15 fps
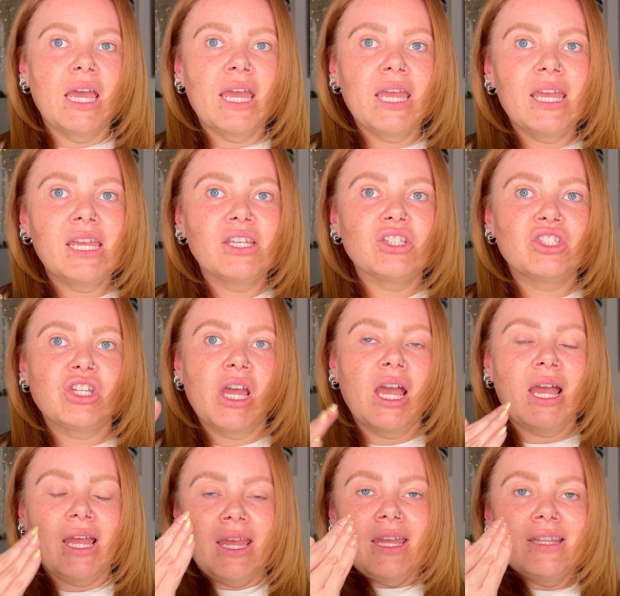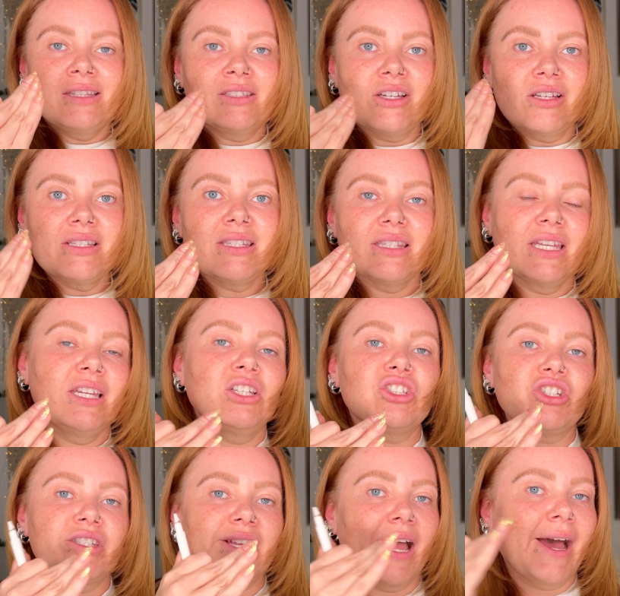It does like
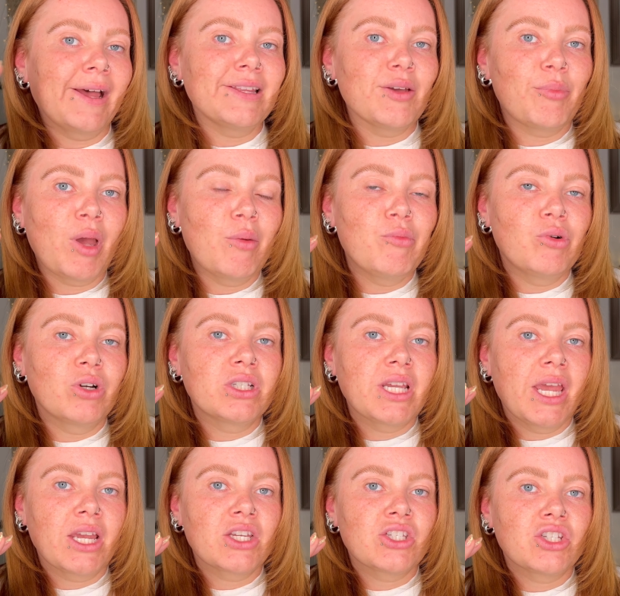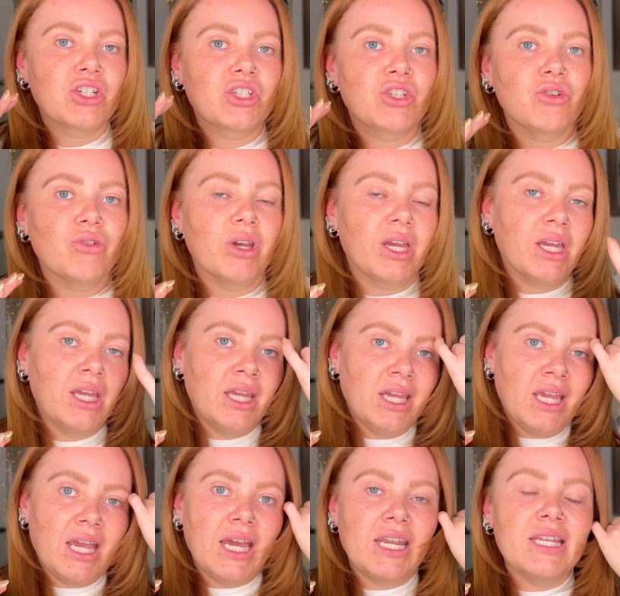just add a bit more texture to it,
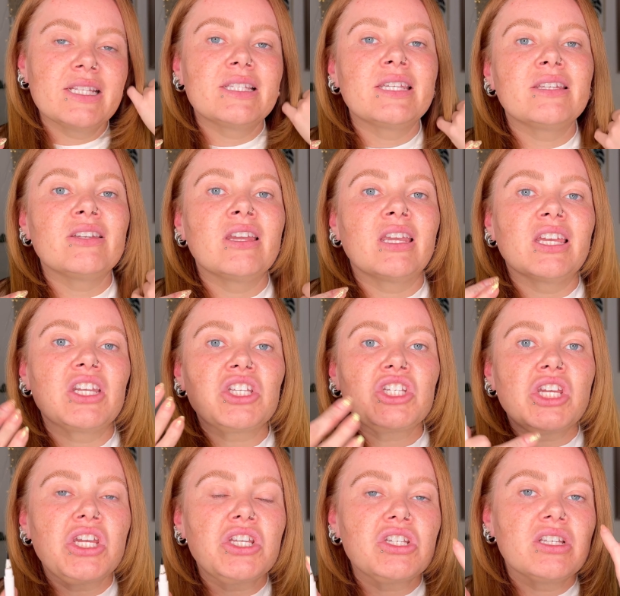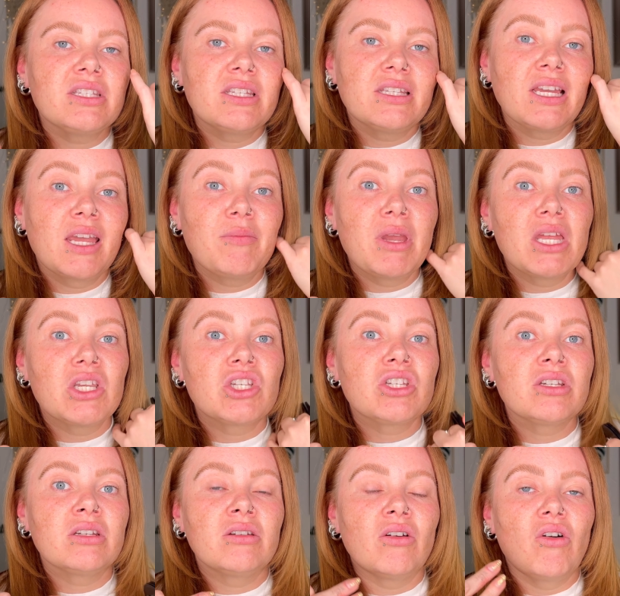and it kind of changes the
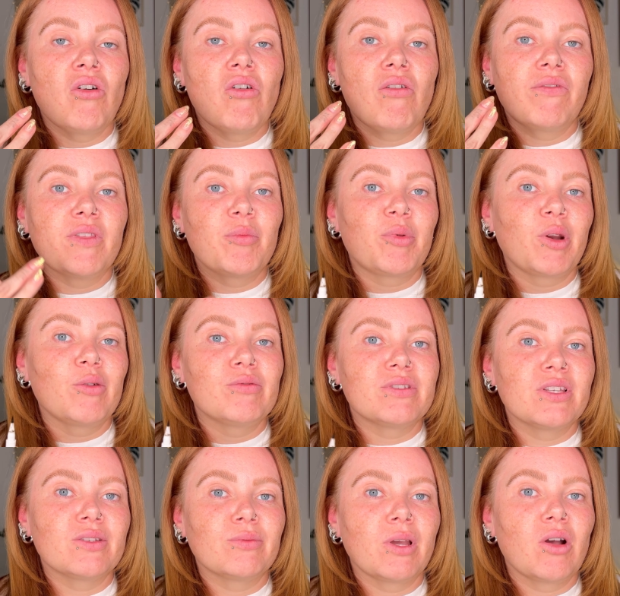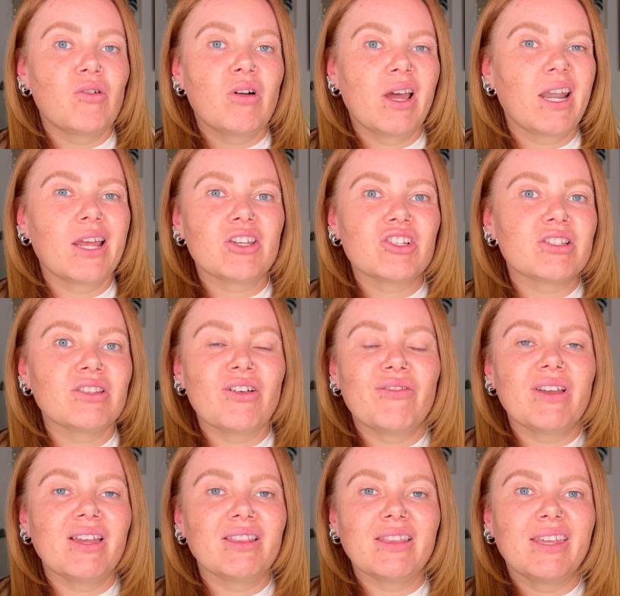dimension of the brows as well, and I just love
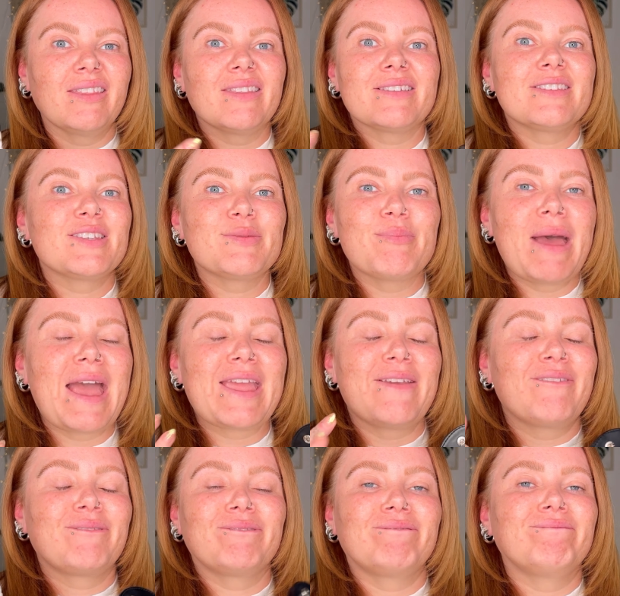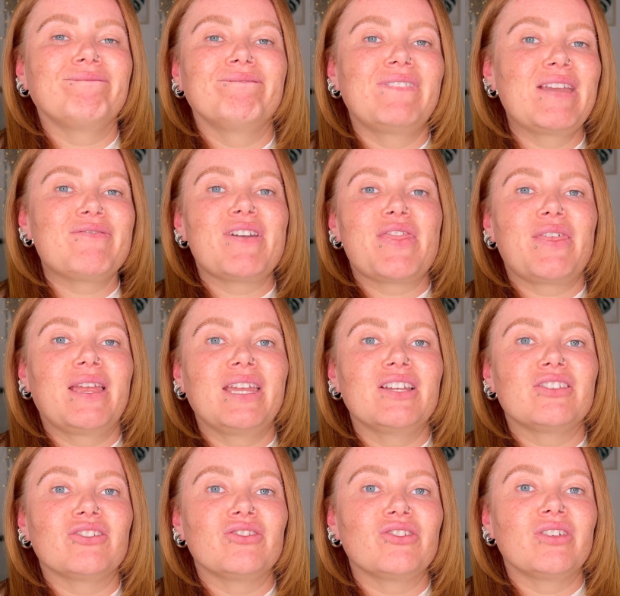it. Like, this is my favourite thing to
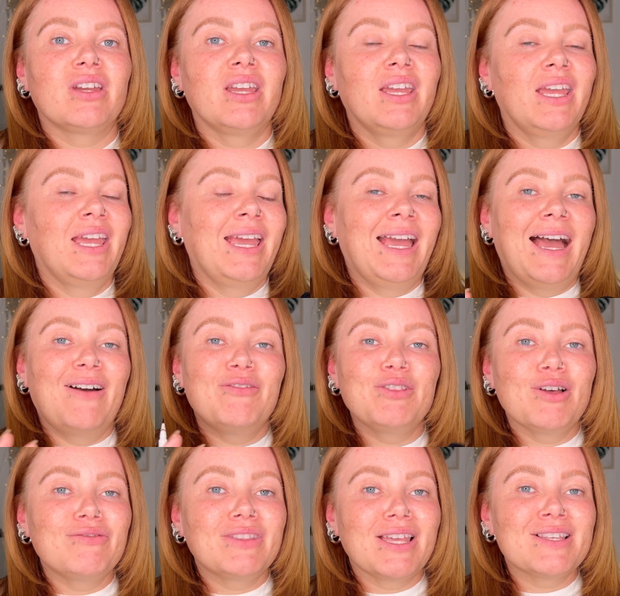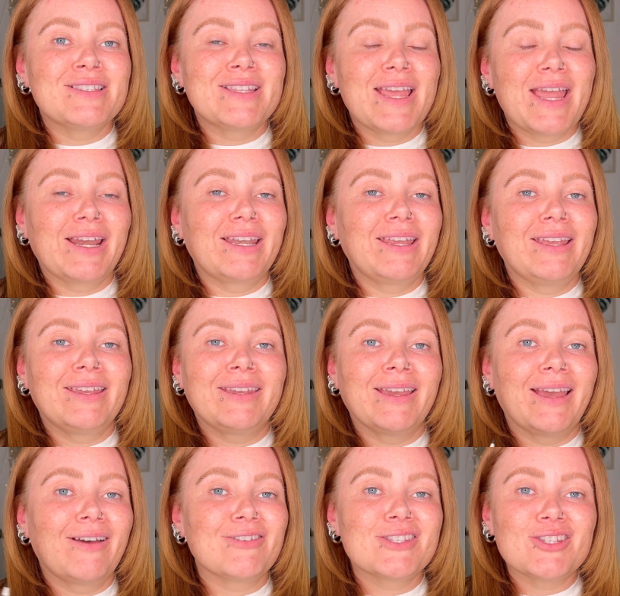do. I've loved this technique,
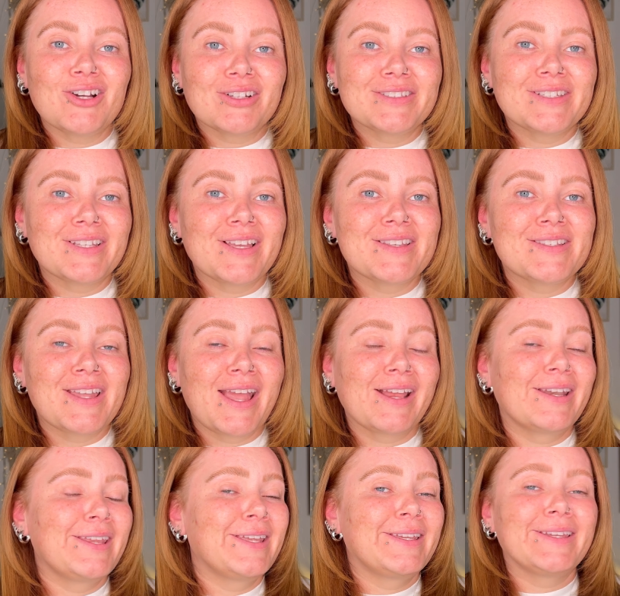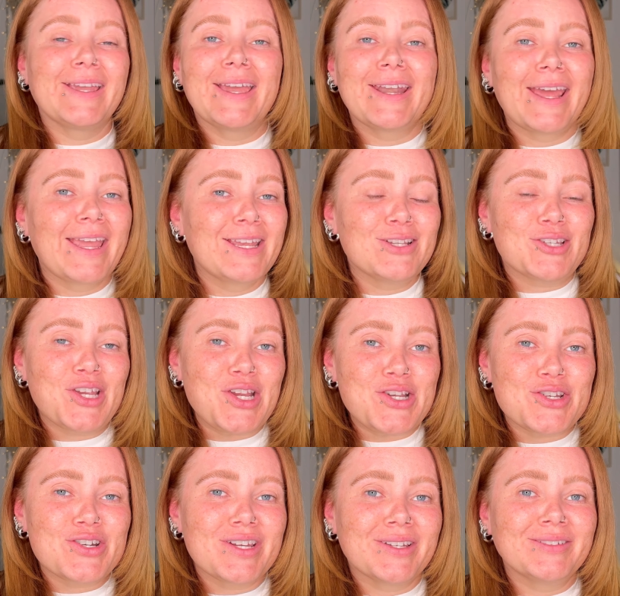I've stuck to this technique, and I ain't
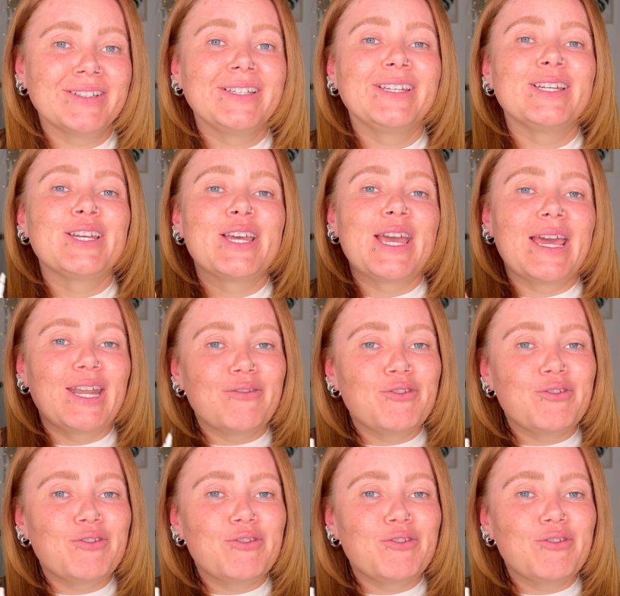changing it. And if